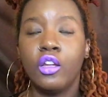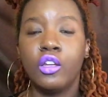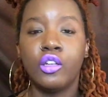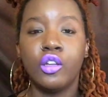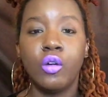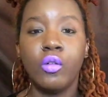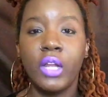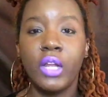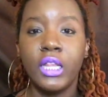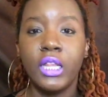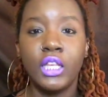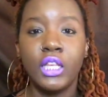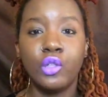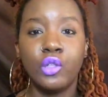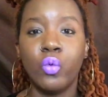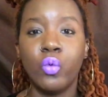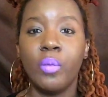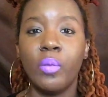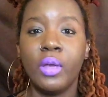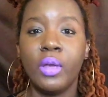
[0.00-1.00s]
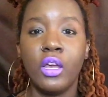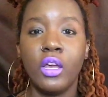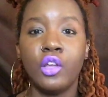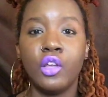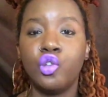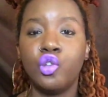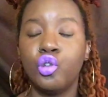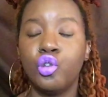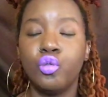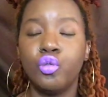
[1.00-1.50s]
Don't let this woman
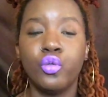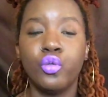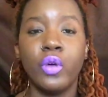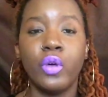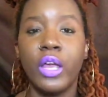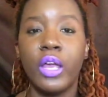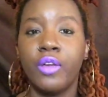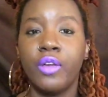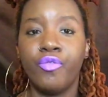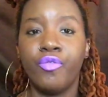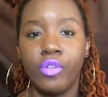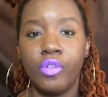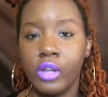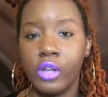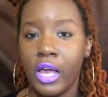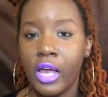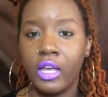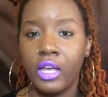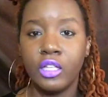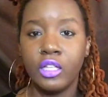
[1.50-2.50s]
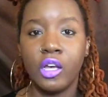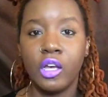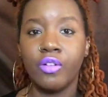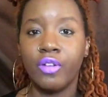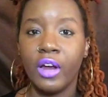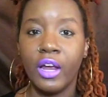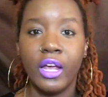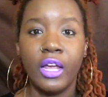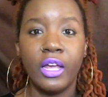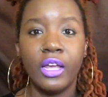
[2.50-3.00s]
hit you and feel like it's
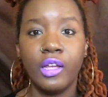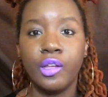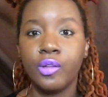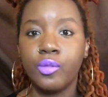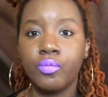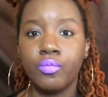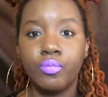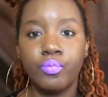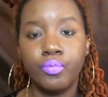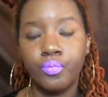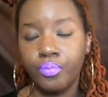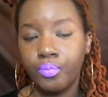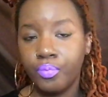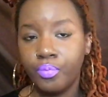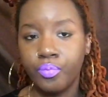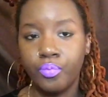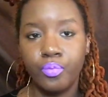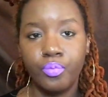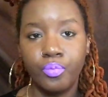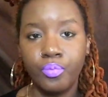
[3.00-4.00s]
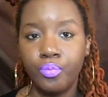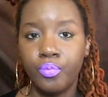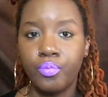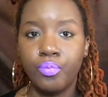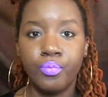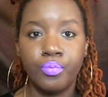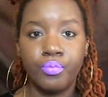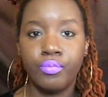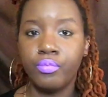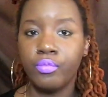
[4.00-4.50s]
alright.
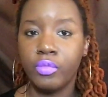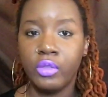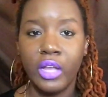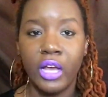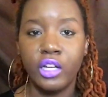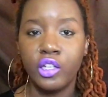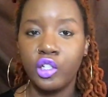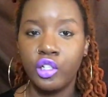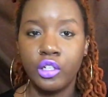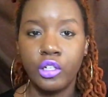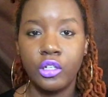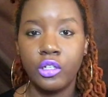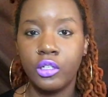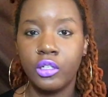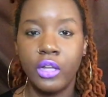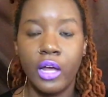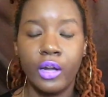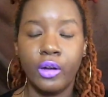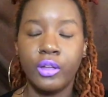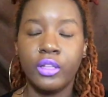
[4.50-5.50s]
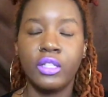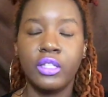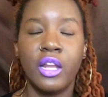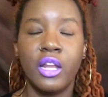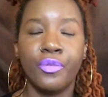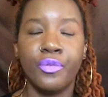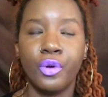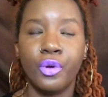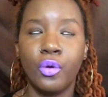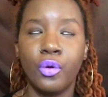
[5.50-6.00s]
That shit is not, it's
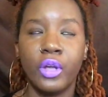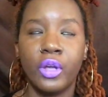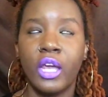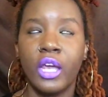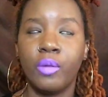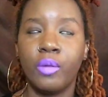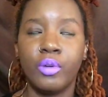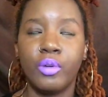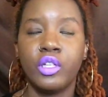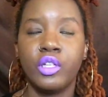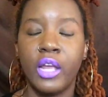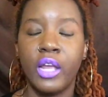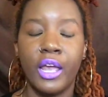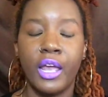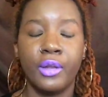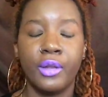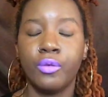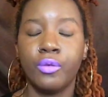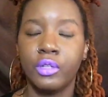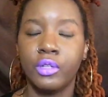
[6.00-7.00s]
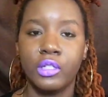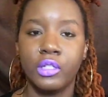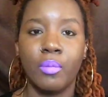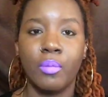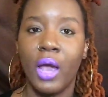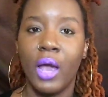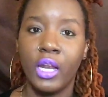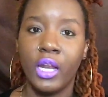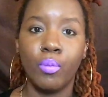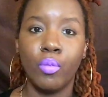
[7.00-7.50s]
never okay to put your hand on
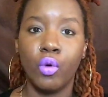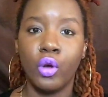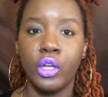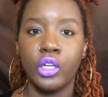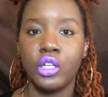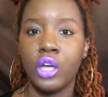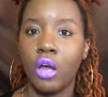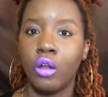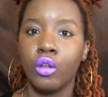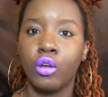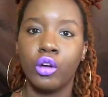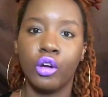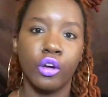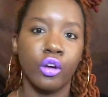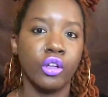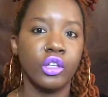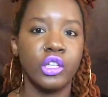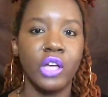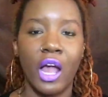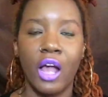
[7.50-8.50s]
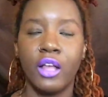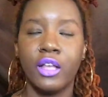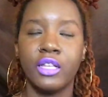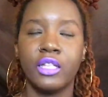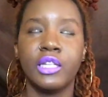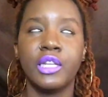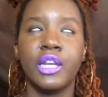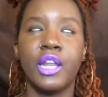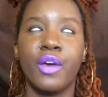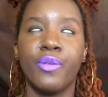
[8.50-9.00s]
somebody, boy, child, or girl, child. It's
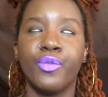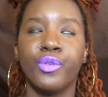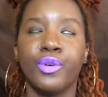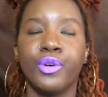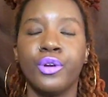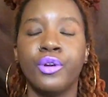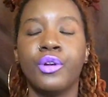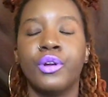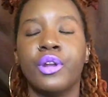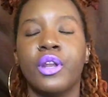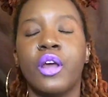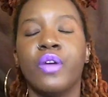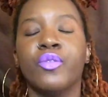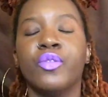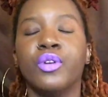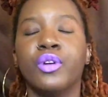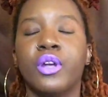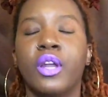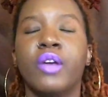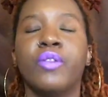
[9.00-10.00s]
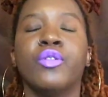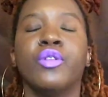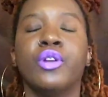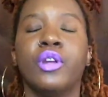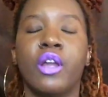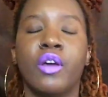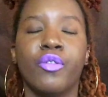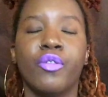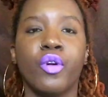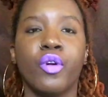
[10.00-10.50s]
never, never, never,
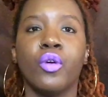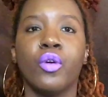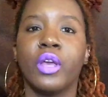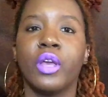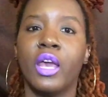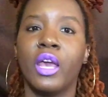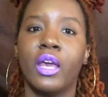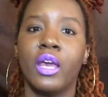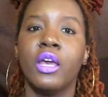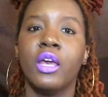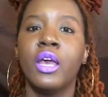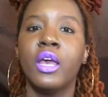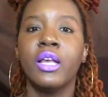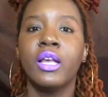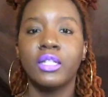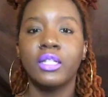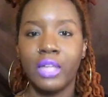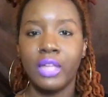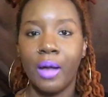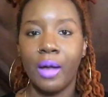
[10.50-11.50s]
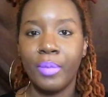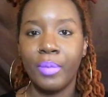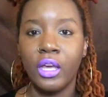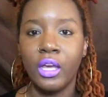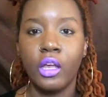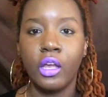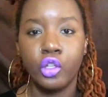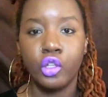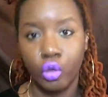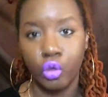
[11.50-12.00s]
never okay. Stop
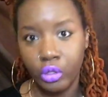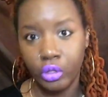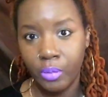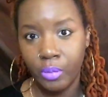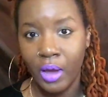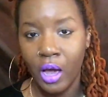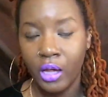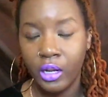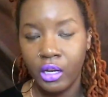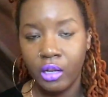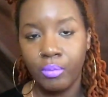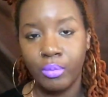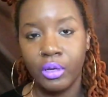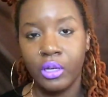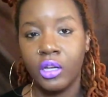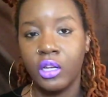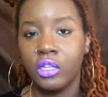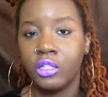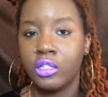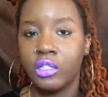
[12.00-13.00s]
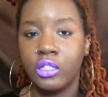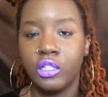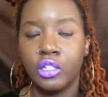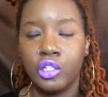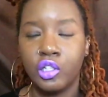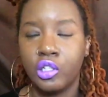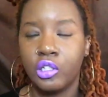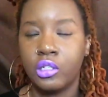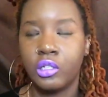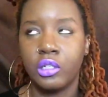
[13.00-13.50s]
making jokes about it, because
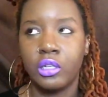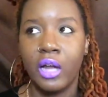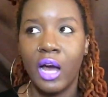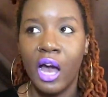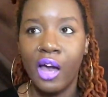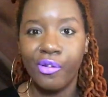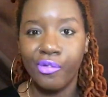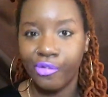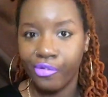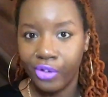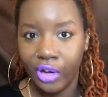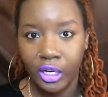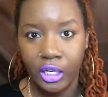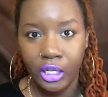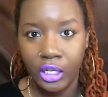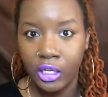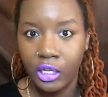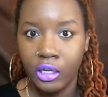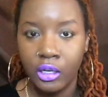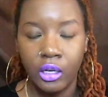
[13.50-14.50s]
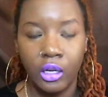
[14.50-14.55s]
it's not funny.